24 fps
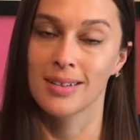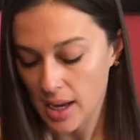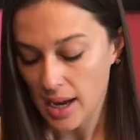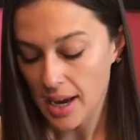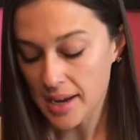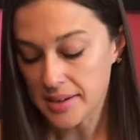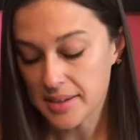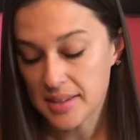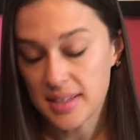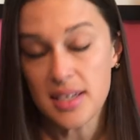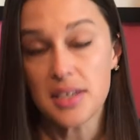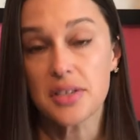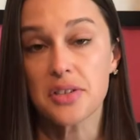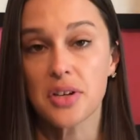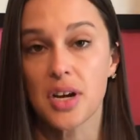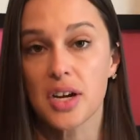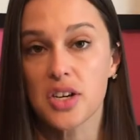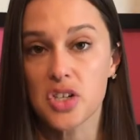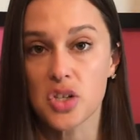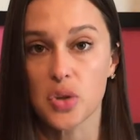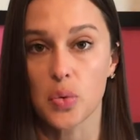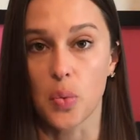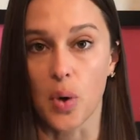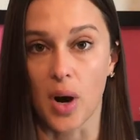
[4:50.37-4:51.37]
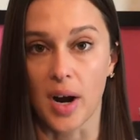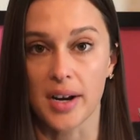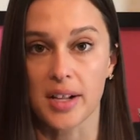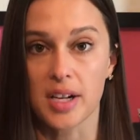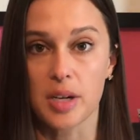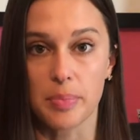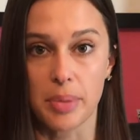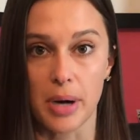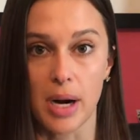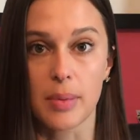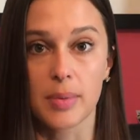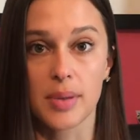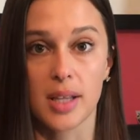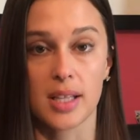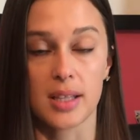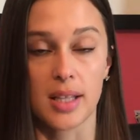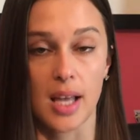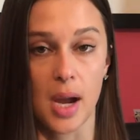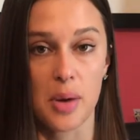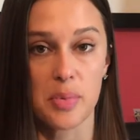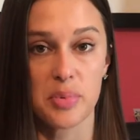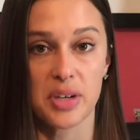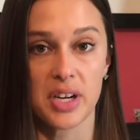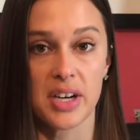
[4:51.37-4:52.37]
And Caesar actually wanted a public
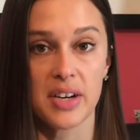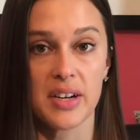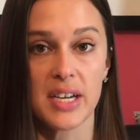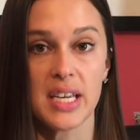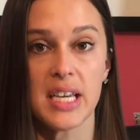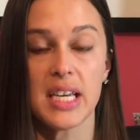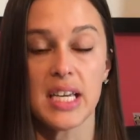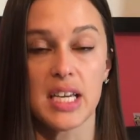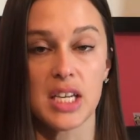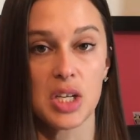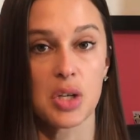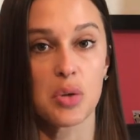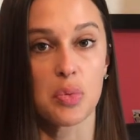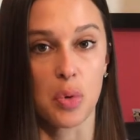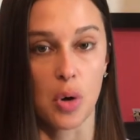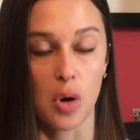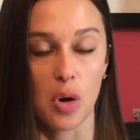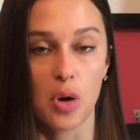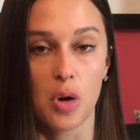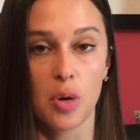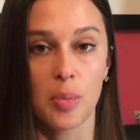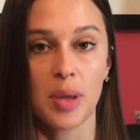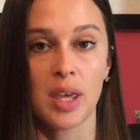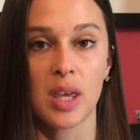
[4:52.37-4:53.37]
library in Rome.